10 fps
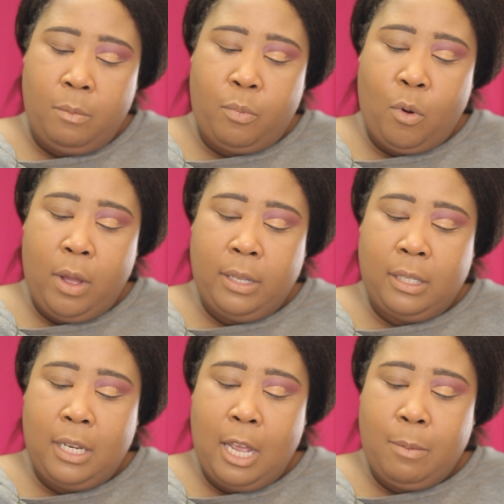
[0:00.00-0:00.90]

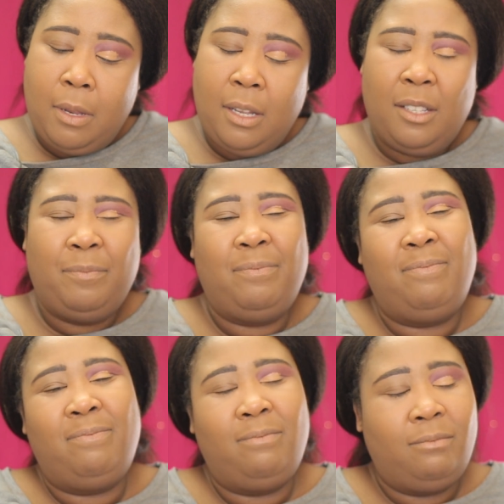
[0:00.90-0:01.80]
Bronze Nebula.
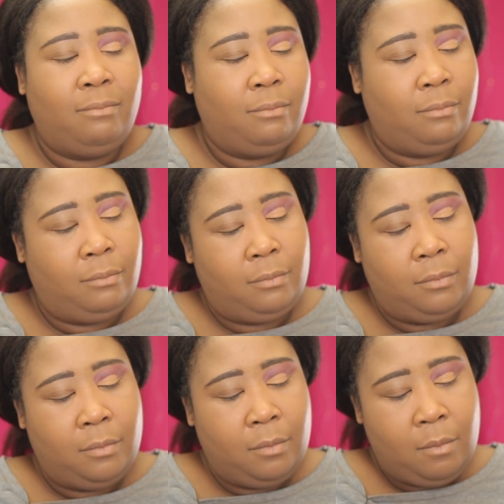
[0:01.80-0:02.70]
No,
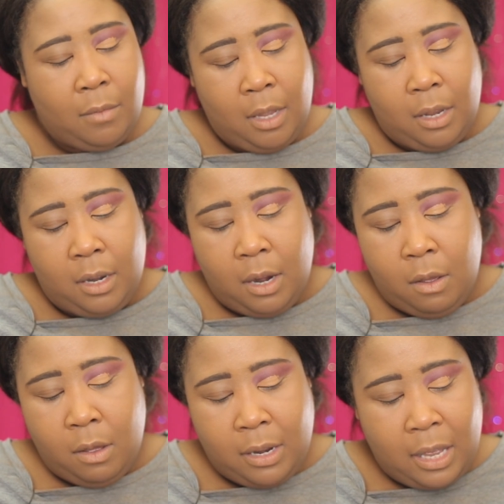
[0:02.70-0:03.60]

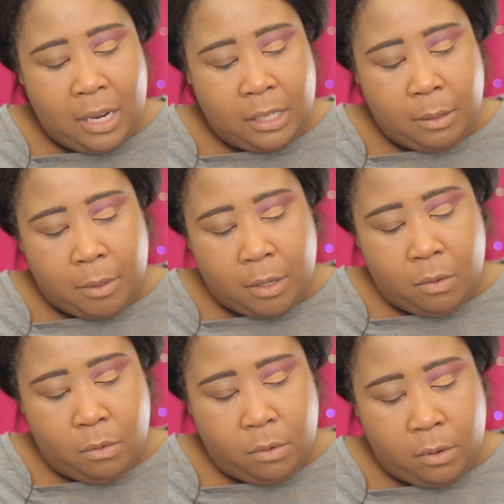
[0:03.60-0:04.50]
I need something
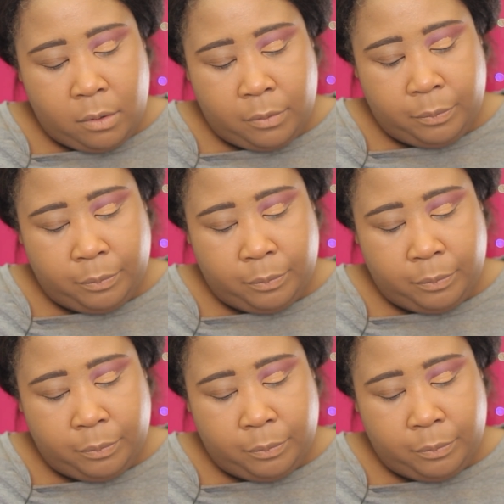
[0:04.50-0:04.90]
cooler.